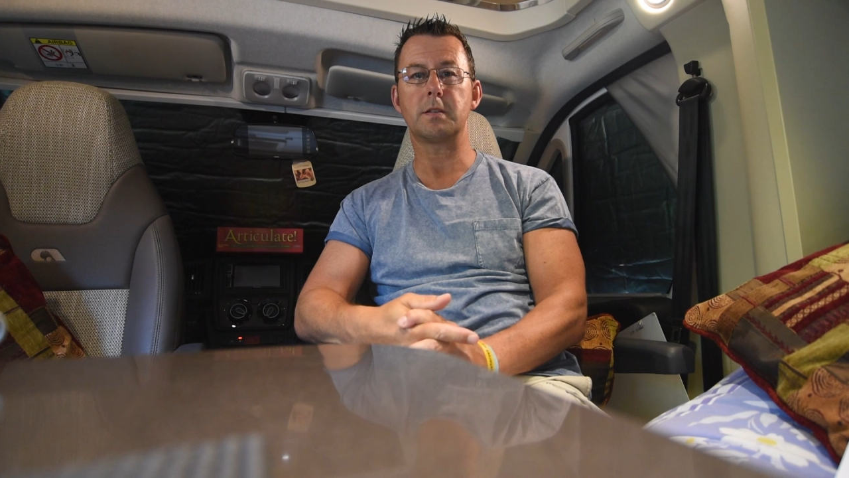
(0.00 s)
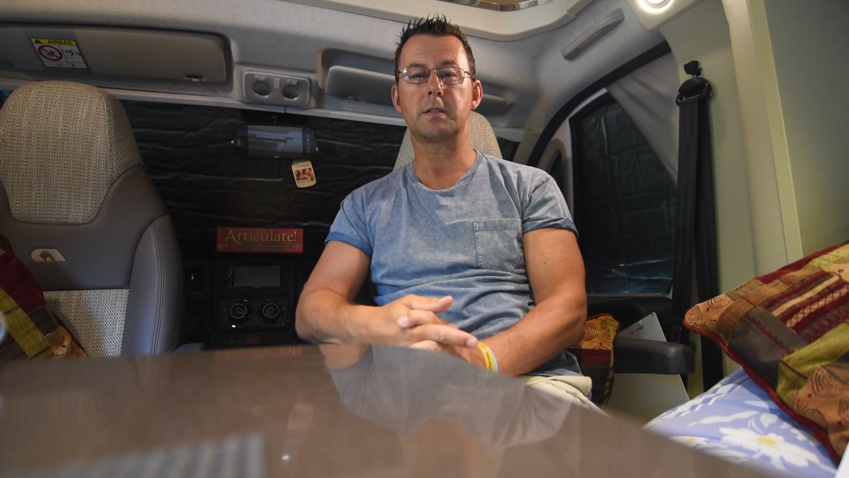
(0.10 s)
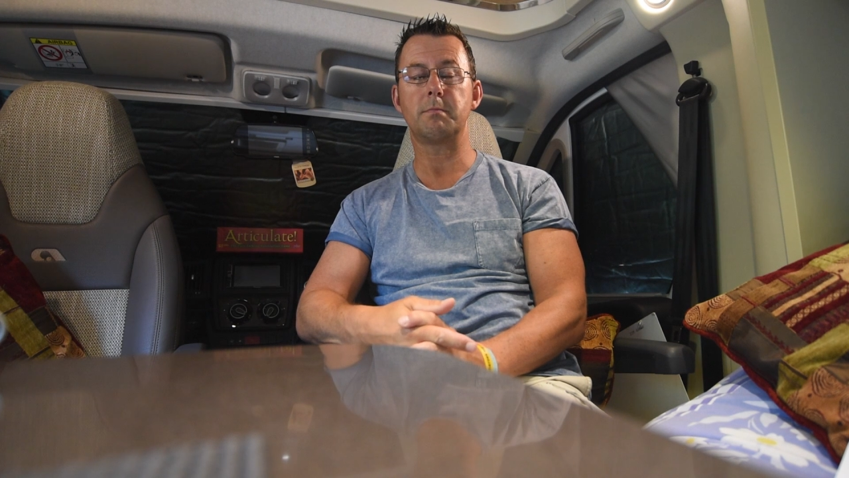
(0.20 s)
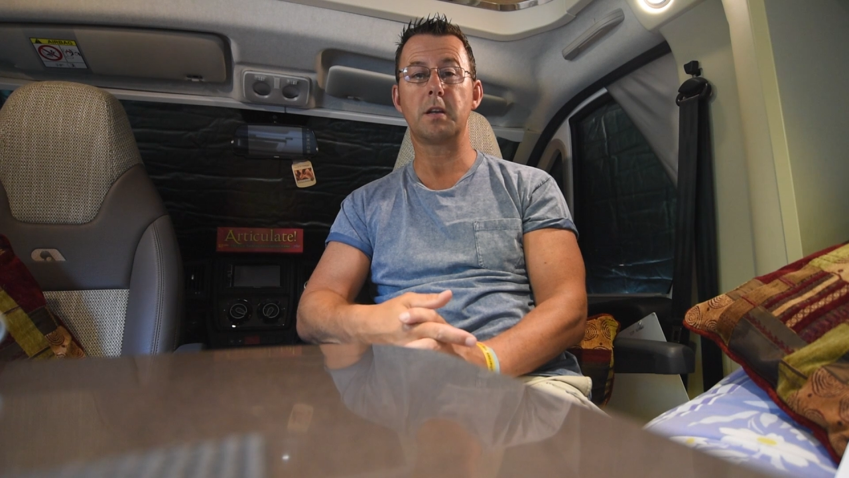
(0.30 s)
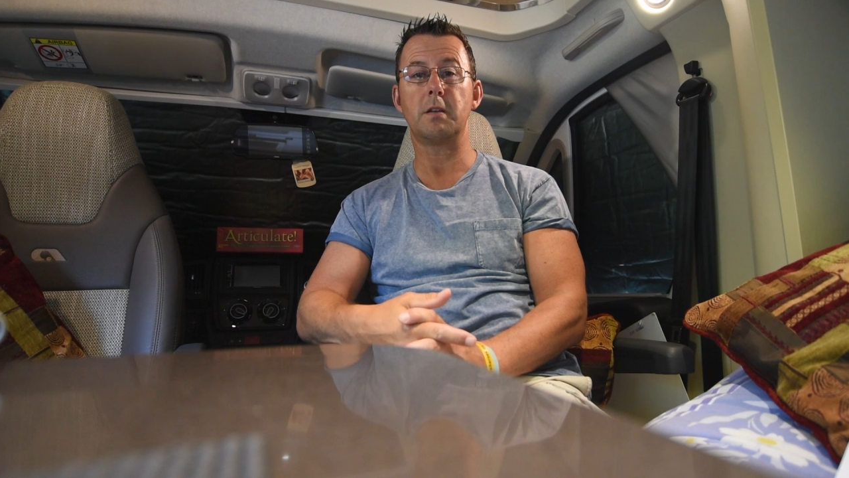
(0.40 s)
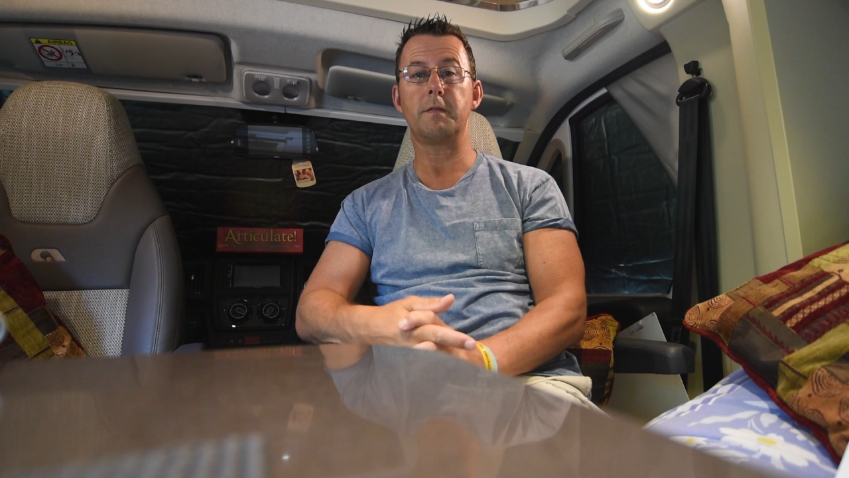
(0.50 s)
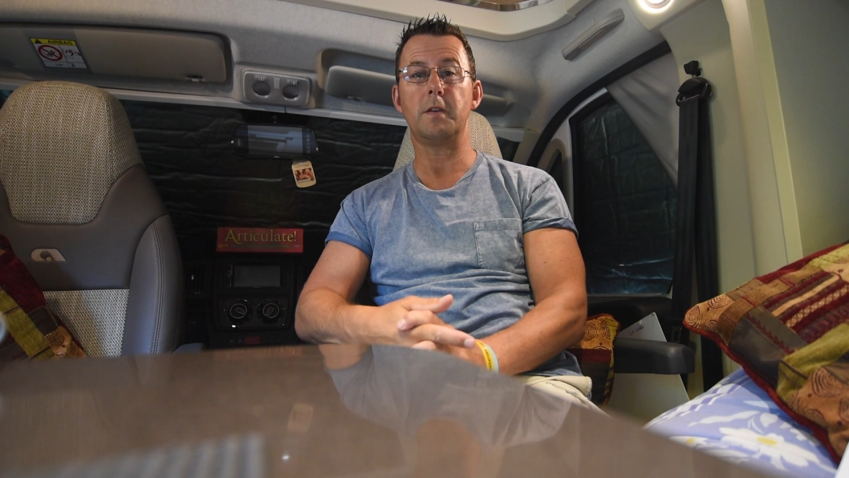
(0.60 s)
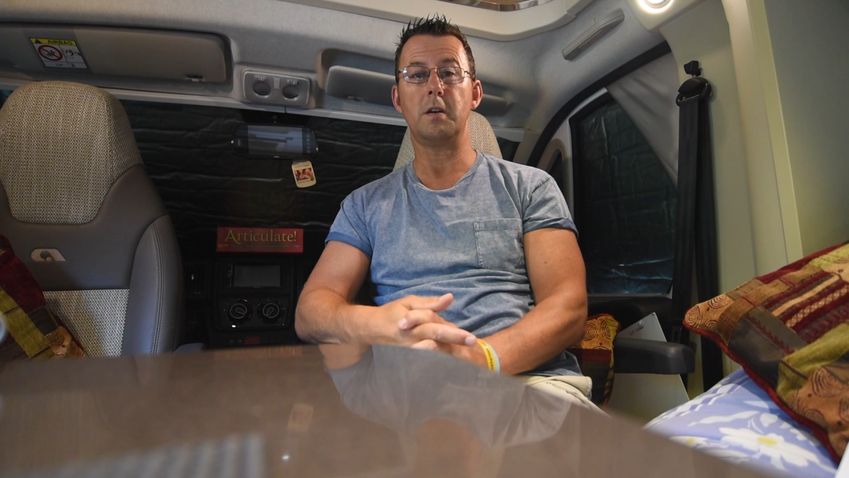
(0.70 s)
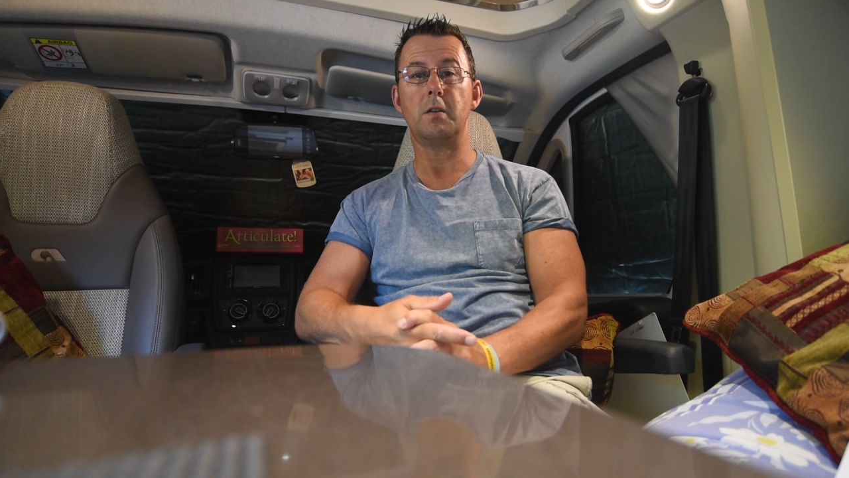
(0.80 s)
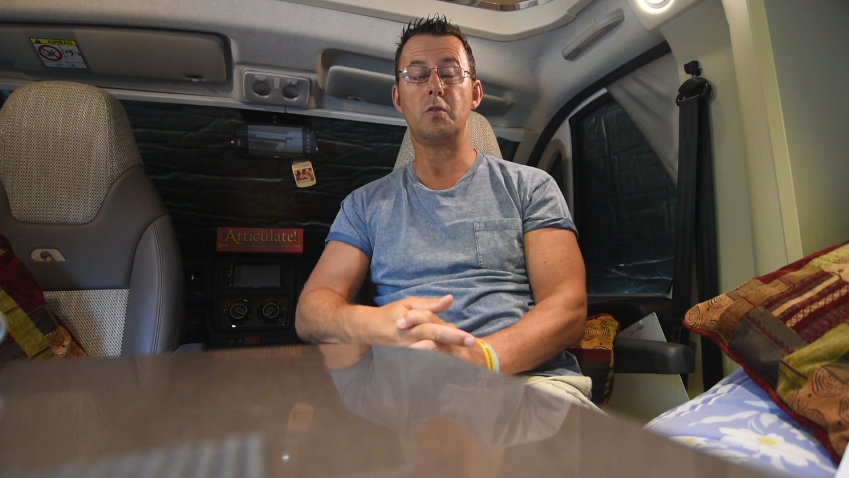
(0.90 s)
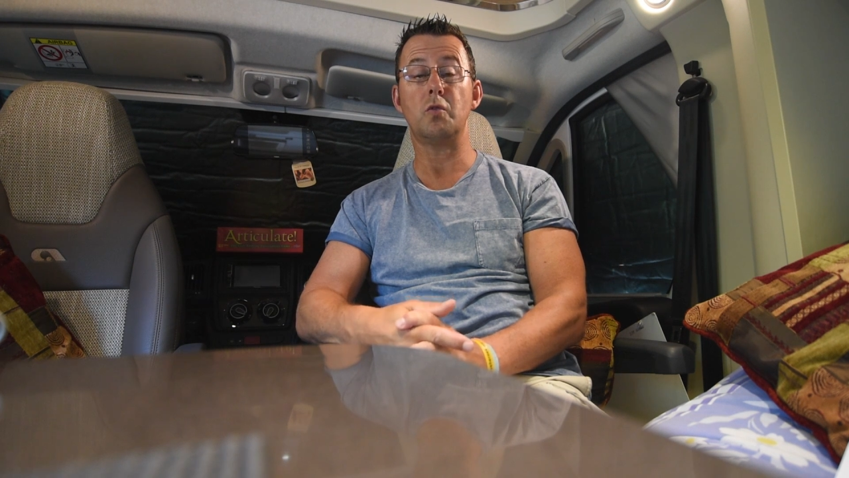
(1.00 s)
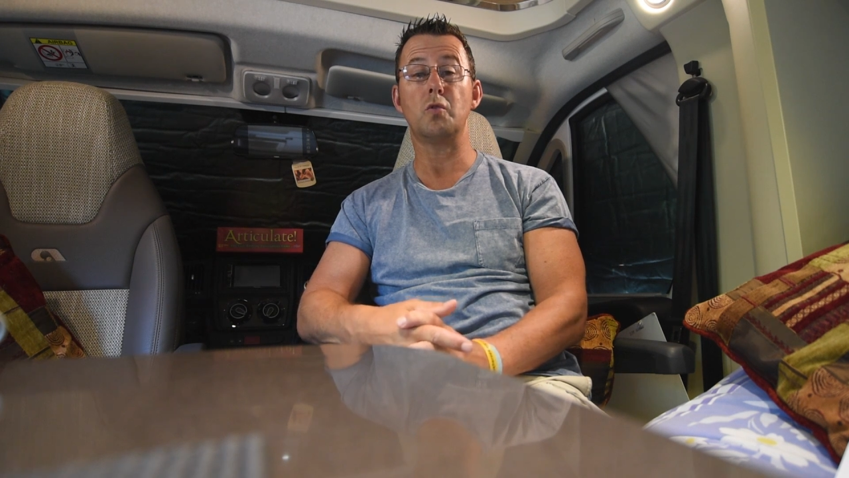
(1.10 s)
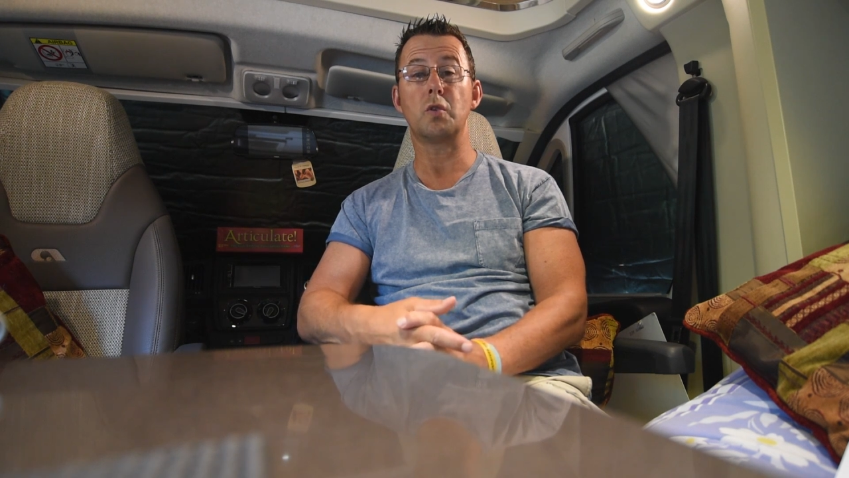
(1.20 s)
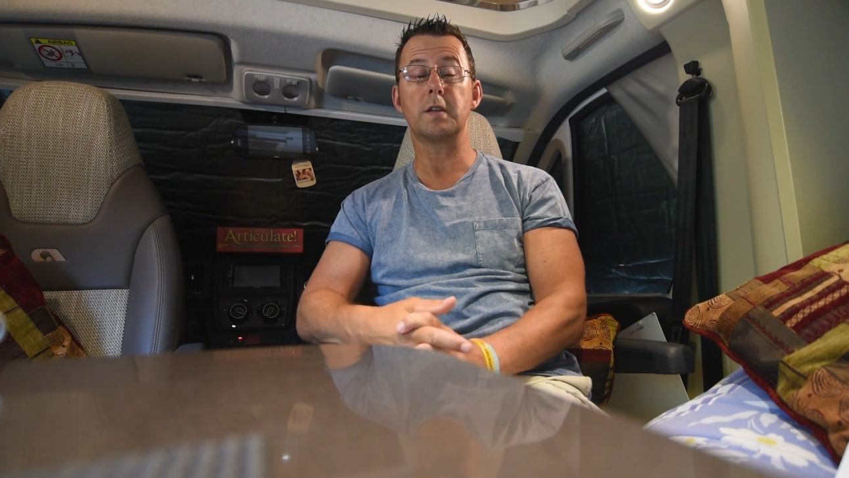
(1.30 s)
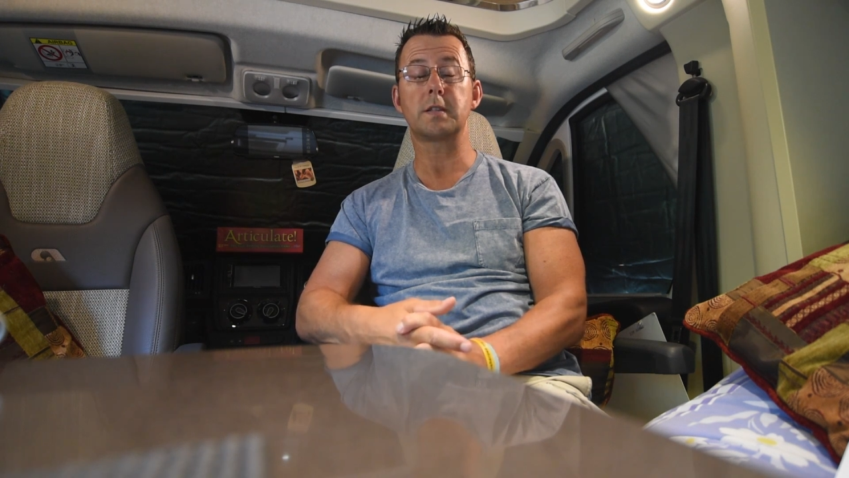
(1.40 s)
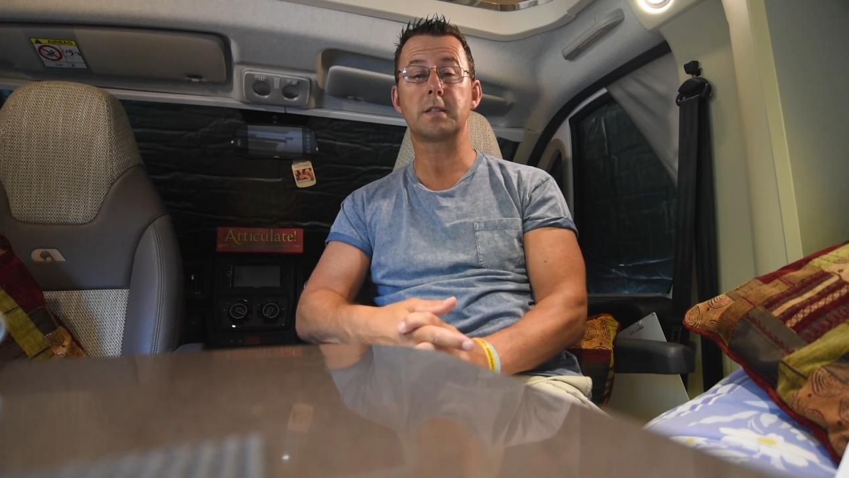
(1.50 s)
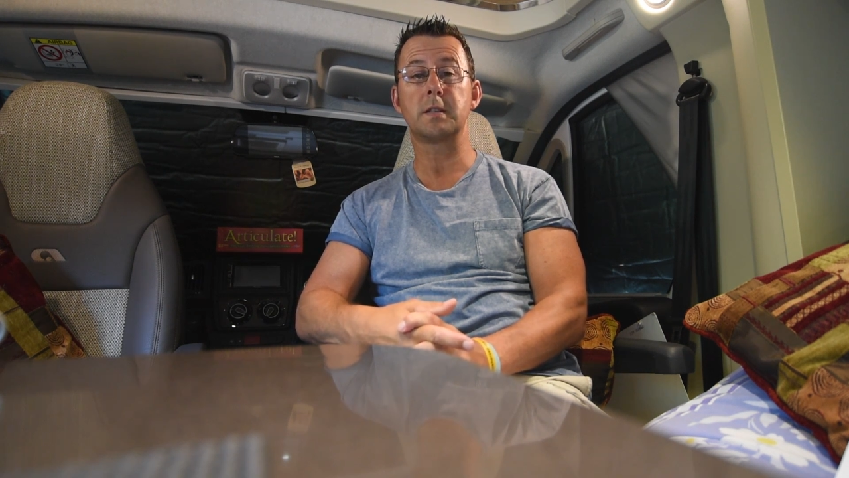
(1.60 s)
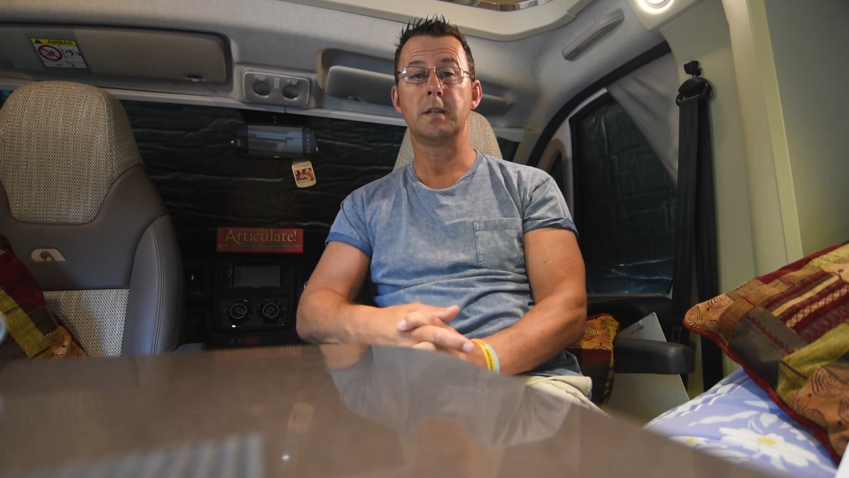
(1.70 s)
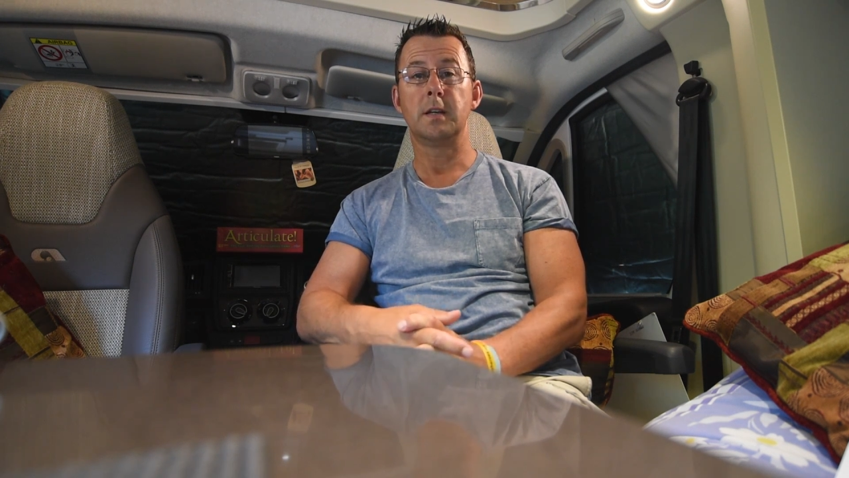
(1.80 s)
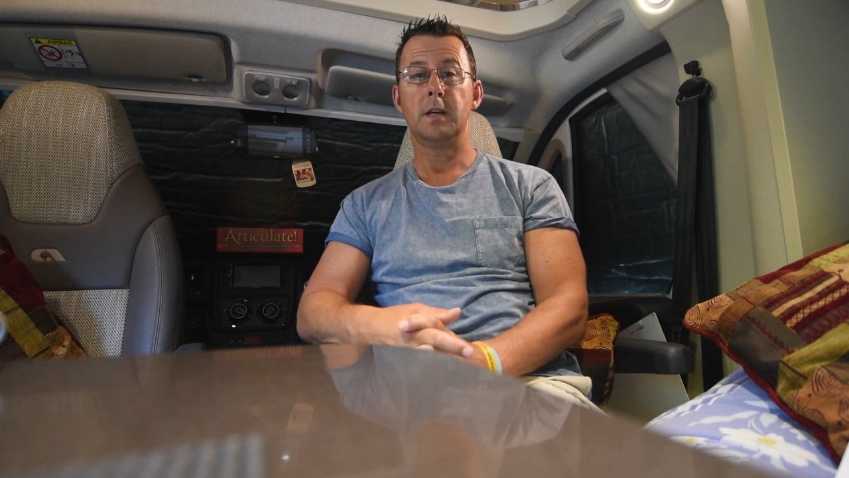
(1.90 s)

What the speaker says: It's the middle of August.